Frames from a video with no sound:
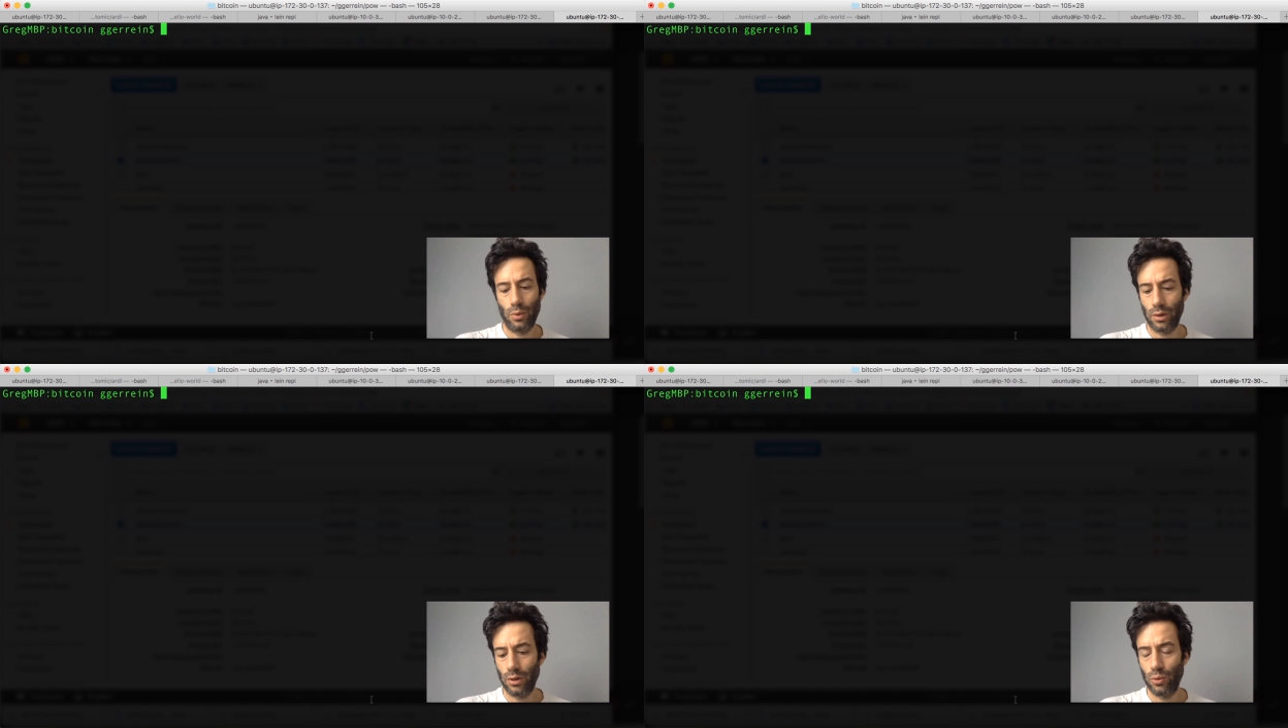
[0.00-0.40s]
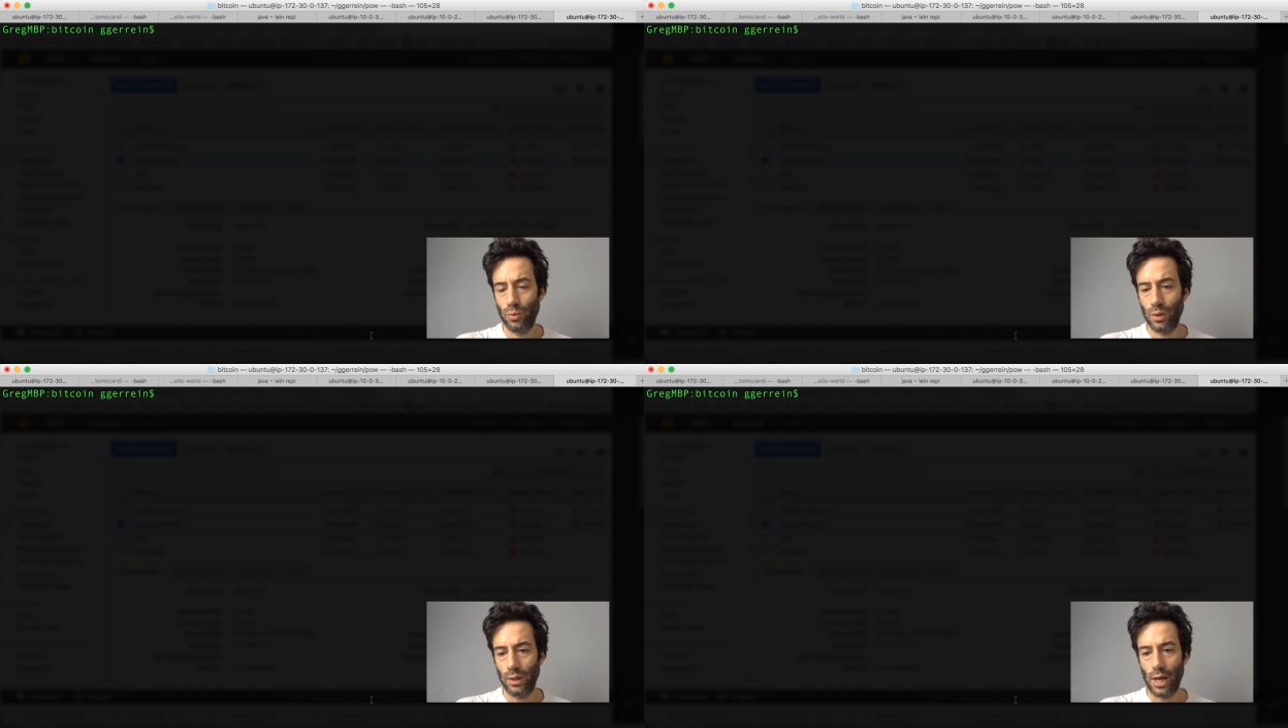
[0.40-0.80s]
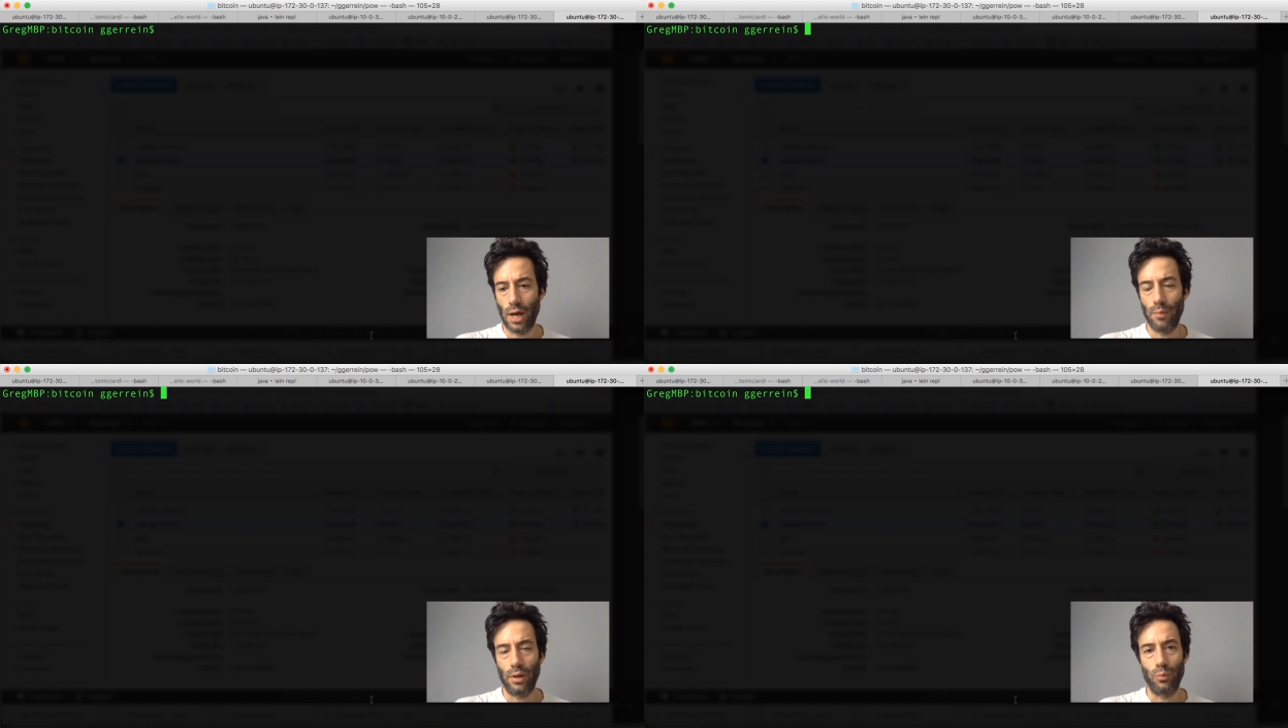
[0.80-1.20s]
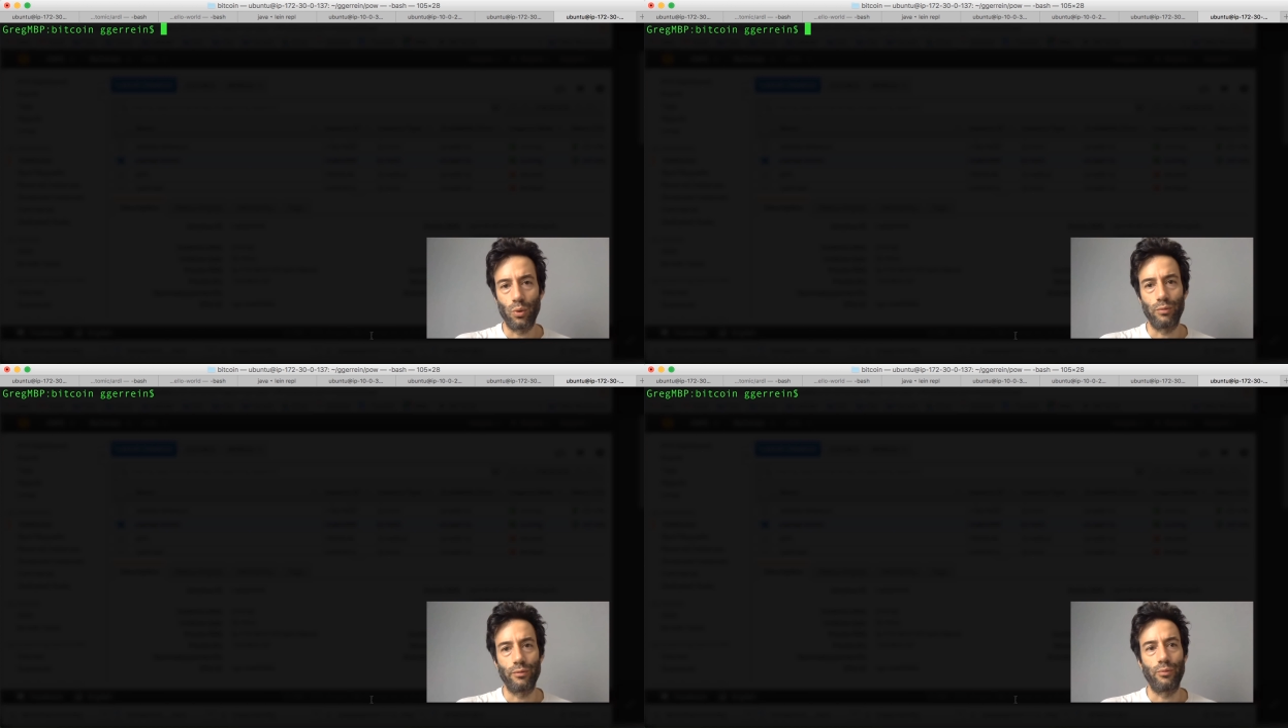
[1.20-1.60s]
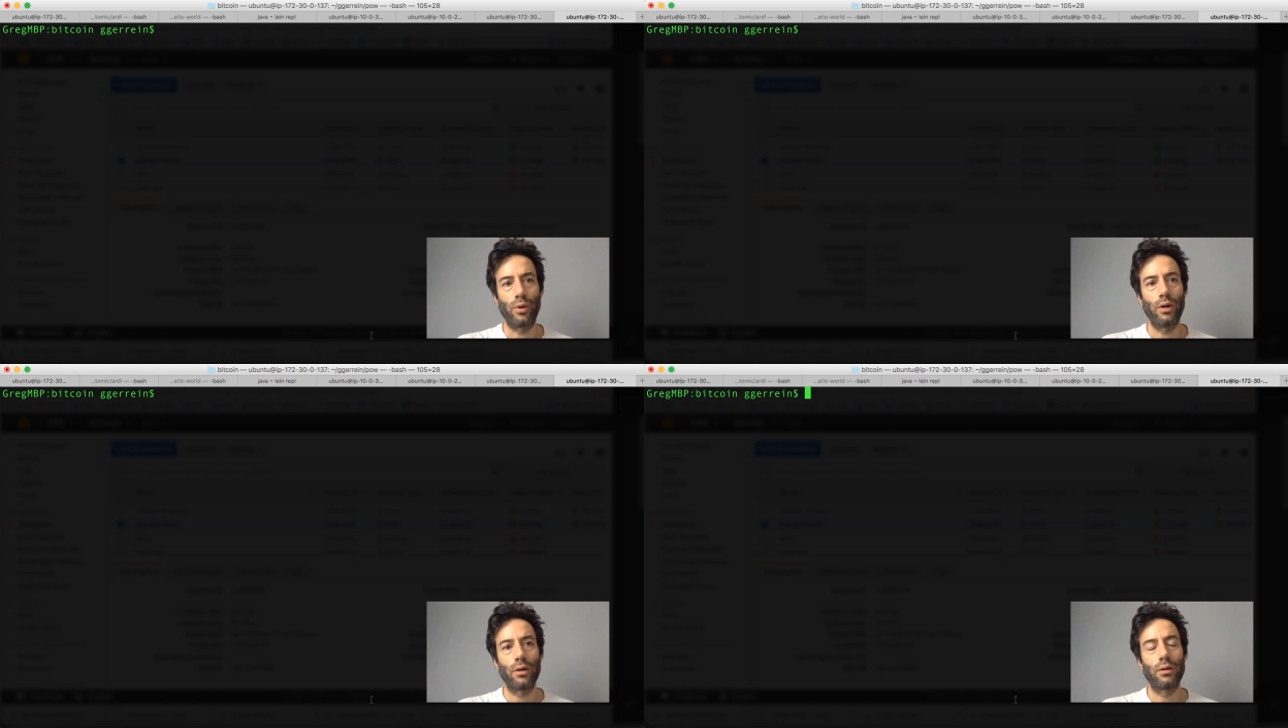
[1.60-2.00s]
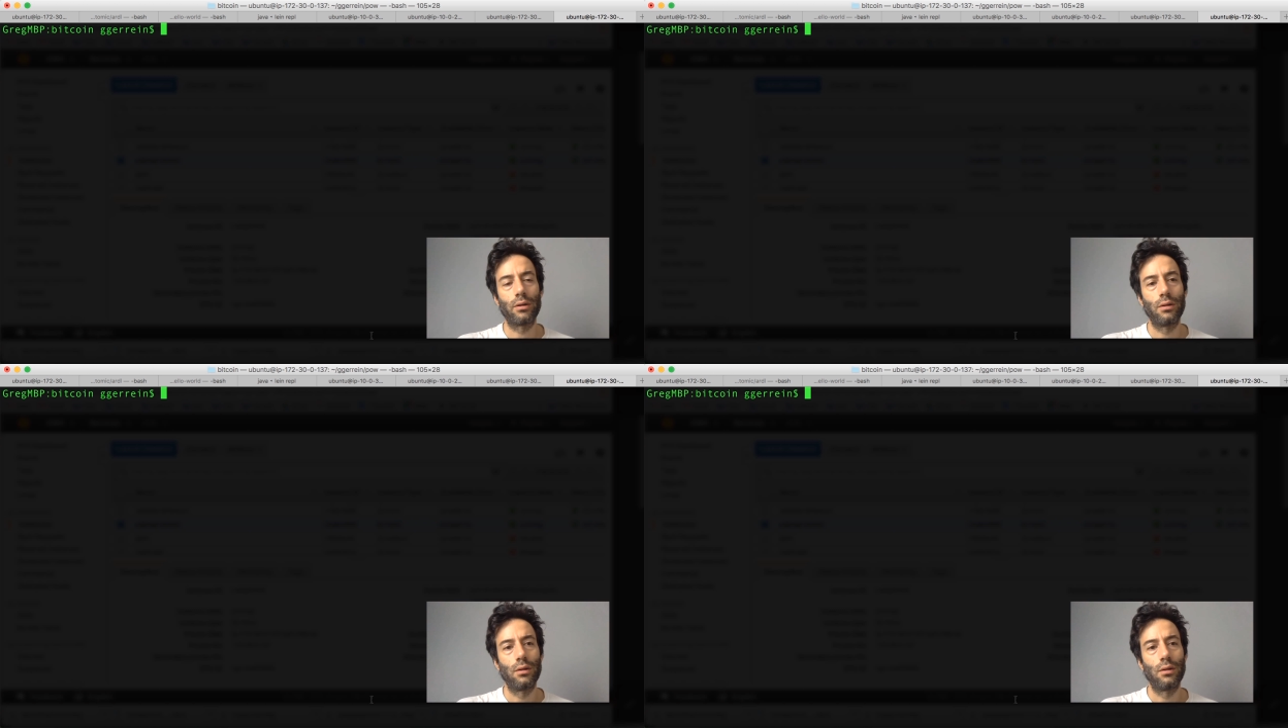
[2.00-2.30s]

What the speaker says: we're going to do a lab on proof of work.